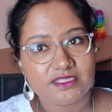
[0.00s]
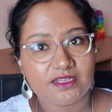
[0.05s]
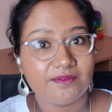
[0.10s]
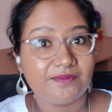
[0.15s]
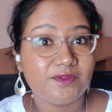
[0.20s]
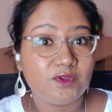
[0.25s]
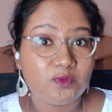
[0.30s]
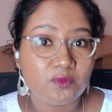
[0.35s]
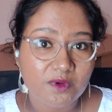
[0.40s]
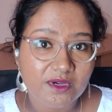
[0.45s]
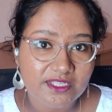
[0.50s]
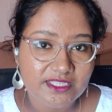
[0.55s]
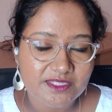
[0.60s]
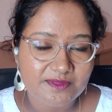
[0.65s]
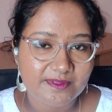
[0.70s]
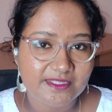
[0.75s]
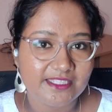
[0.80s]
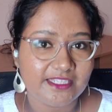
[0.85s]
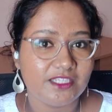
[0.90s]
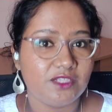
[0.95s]
a few words
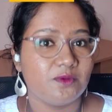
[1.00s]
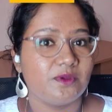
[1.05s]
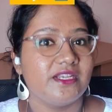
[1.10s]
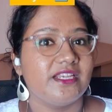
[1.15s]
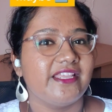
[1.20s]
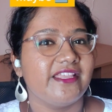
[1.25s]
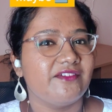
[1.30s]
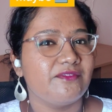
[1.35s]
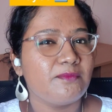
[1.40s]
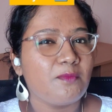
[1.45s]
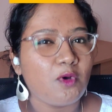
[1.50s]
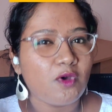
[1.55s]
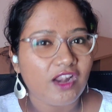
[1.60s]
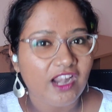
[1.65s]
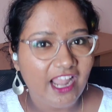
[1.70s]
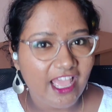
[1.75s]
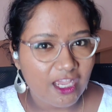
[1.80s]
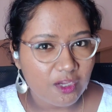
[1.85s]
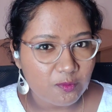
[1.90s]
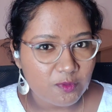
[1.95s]
with it, you can give more
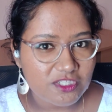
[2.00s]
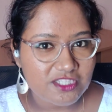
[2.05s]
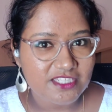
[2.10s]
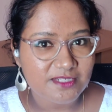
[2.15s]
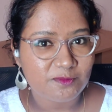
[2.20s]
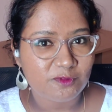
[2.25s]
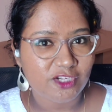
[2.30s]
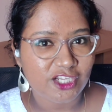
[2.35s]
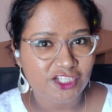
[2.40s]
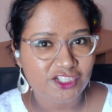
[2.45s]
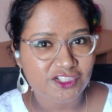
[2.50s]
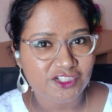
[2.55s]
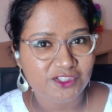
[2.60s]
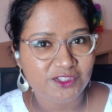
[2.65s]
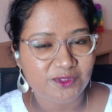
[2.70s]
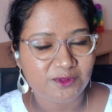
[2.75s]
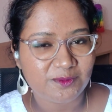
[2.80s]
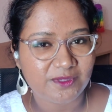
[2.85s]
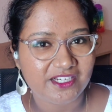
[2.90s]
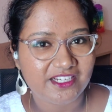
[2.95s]
language stimulation
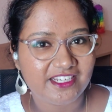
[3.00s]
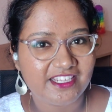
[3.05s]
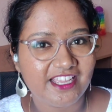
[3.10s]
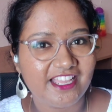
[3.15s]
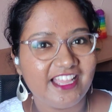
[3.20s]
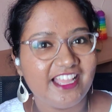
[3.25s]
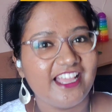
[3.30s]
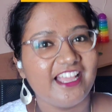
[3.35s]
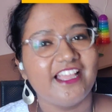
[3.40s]
through it.